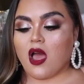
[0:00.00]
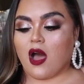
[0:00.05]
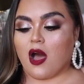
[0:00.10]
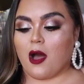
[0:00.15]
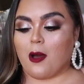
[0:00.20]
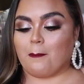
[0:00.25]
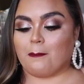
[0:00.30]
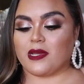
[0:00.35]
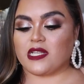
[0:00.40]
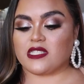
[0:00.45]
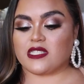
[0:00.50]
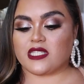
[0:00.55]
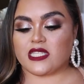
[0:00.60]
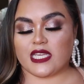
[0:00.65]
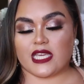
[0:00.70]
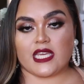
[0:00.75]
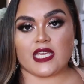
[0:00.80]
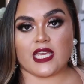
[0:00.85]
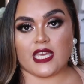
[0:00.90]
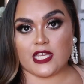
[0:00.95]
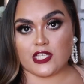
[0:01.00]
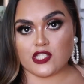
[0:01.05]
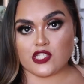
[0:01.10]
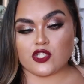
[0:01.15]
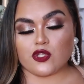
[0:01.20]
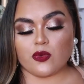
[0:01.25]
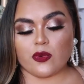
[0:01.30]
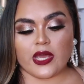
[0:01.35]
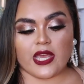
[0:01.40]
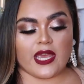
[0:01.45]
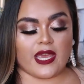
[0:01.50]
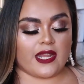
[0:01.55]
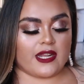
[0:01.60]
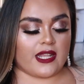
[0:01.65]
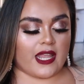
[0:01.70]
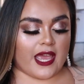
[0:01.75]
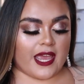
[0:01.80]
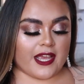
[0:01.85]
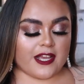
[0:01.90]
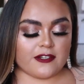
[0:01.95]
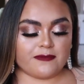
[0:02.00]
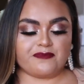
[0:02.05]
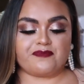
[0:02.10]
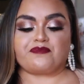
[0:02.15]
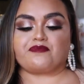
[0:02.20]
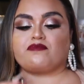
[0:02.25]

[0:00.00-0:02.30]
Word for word: um, dig into it and like